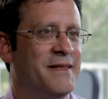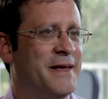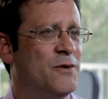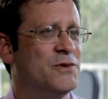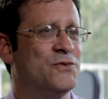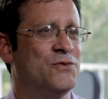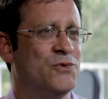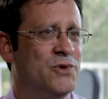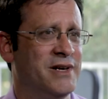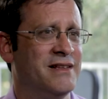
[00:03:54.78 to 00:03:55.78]
That was
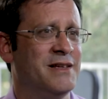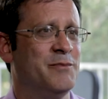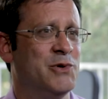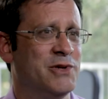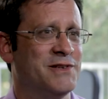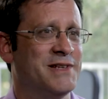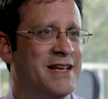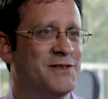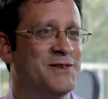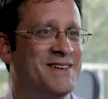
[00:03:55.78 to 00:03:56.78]
really Buddhist
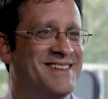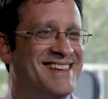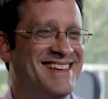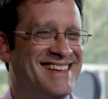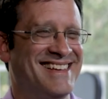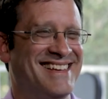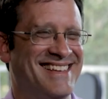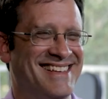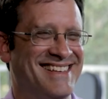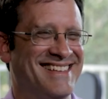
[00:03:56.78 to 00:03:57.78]

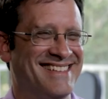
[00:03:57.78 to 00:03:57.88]
answer.